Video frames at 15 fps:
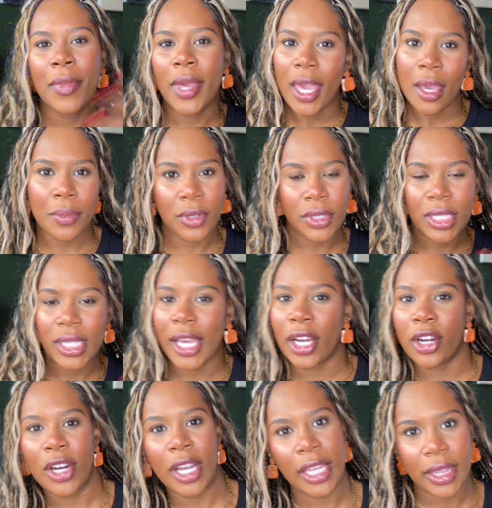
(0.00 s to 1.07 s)
able to like
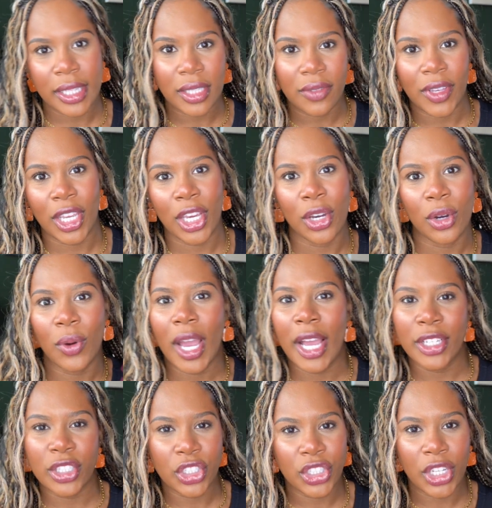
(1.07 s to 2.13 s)
create this video
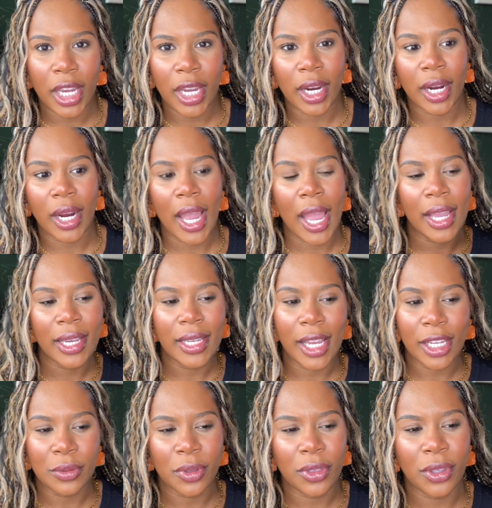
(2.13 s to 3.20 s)
and share and
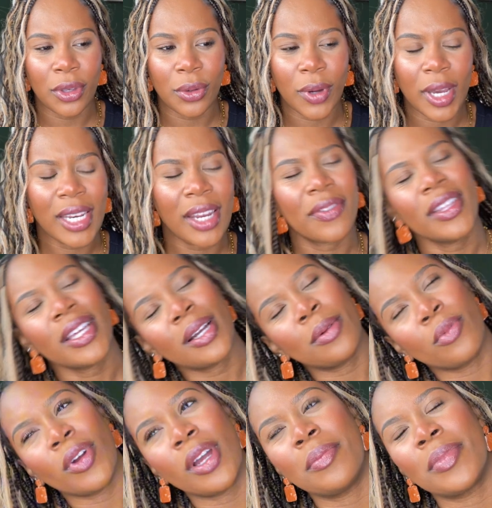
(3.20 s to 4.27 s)
connect with you. And I feel like
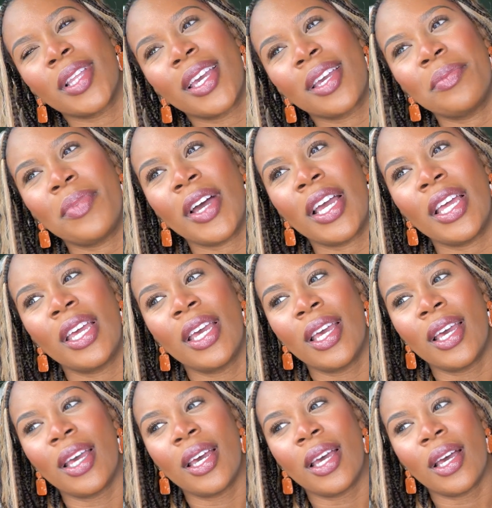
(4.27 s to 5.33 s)
I'm rambling, but
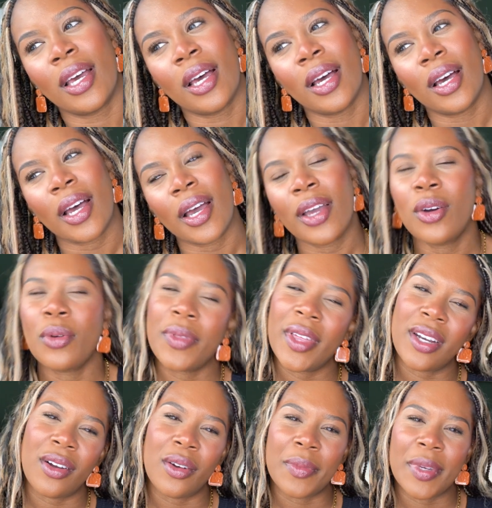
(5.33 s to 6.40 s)
I hope
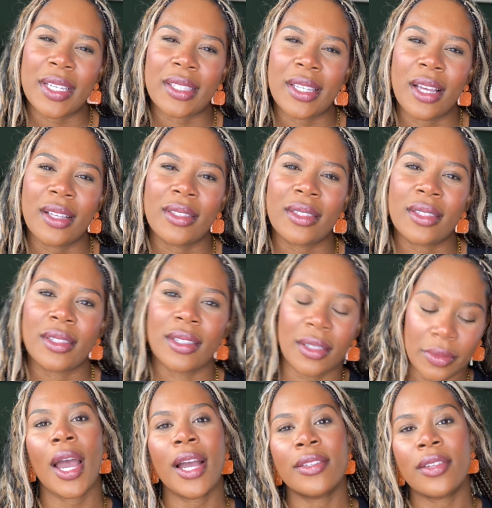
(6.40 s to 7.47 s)
that all makes sense.
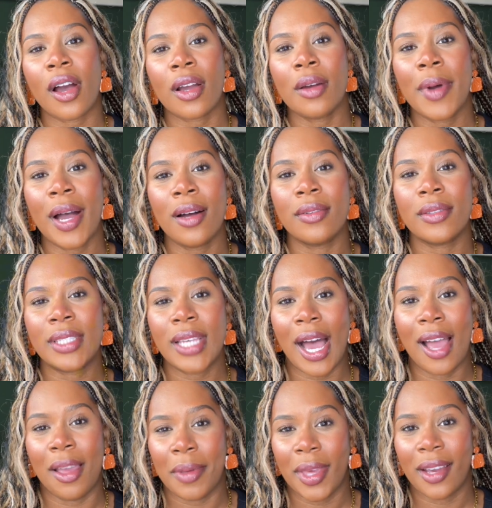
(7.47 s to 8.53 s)
I talk about
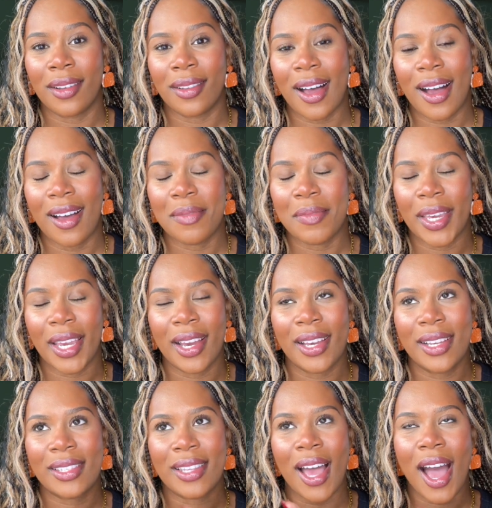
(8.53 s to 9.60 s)
timing a lot
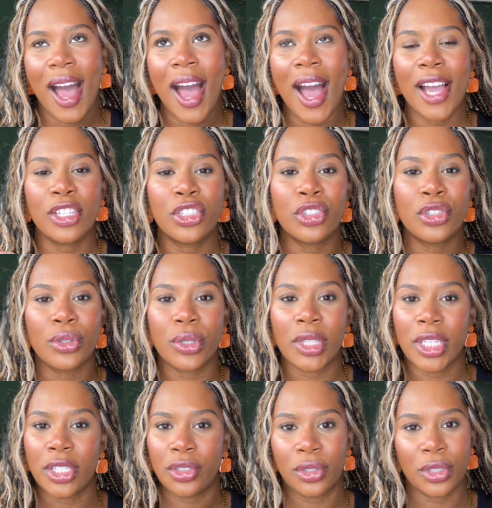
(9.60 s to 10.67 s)
because I
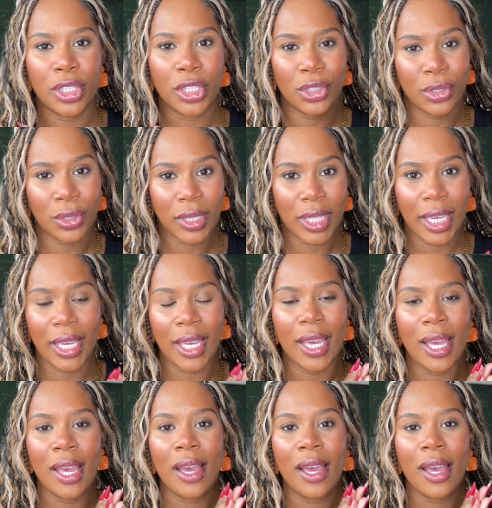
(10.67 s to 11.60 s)
truly, truly, truly